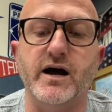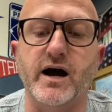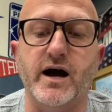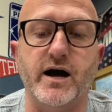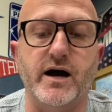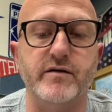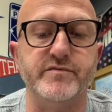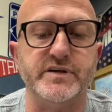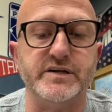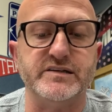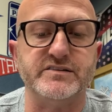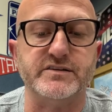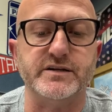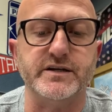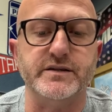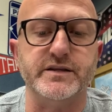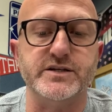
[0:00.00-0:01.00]

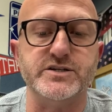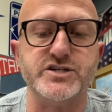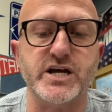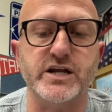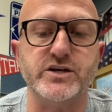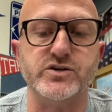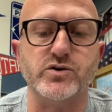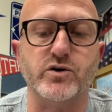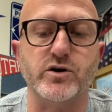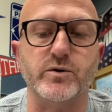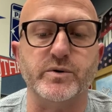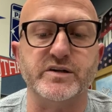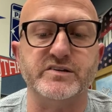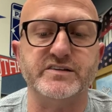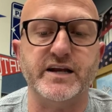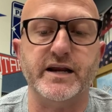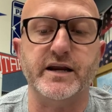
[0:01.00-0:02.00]
Obviously, the jet door
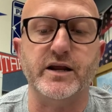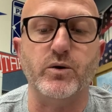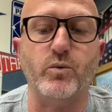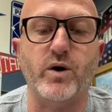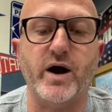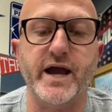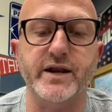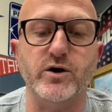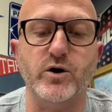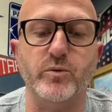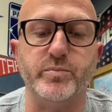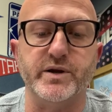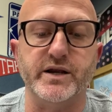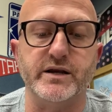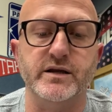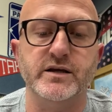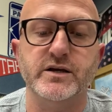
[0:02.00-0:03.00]
was standing wide
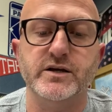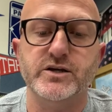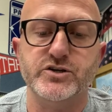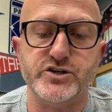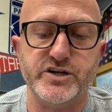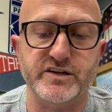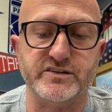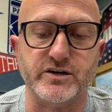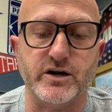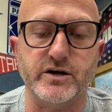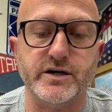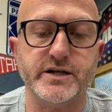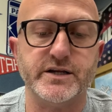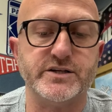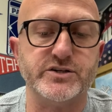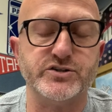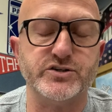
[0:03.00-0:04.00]
open. She
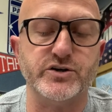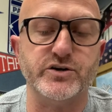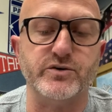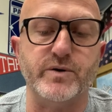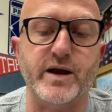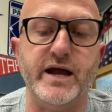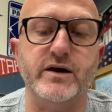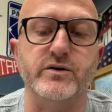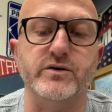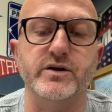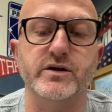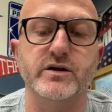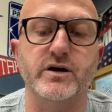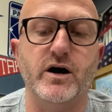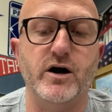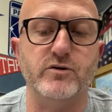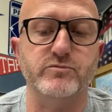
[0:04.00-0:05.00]
started to turn around,
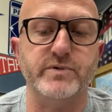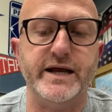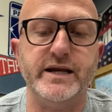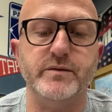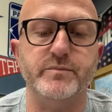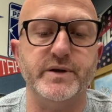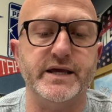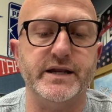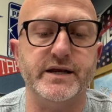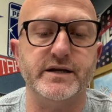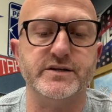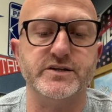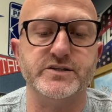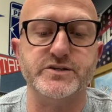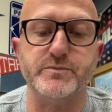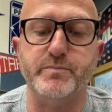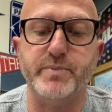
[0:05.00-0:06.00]
already beginning
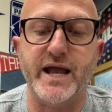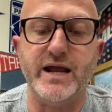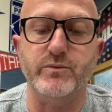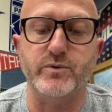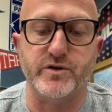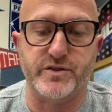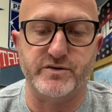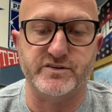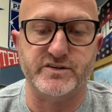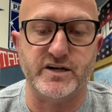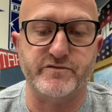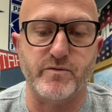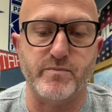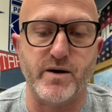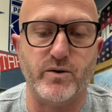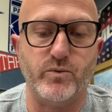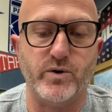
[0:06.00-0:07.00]
to debate with herself
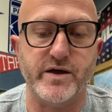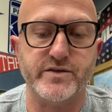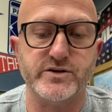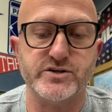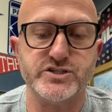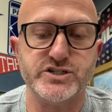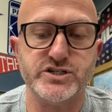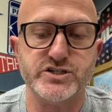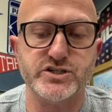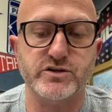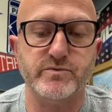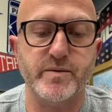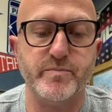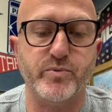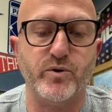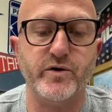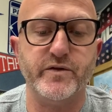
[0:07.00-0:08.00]
about whether she should
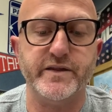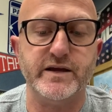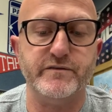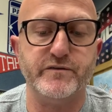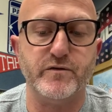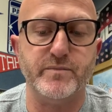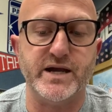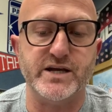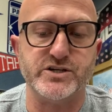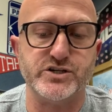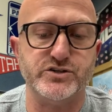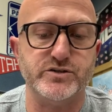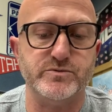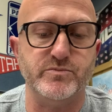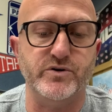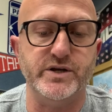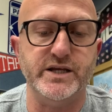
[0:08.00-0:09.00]
report the information
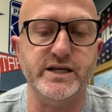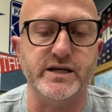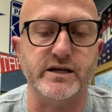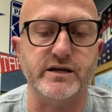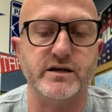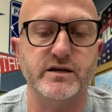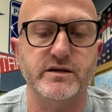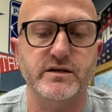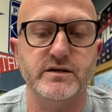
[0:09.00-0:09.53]
to Monique.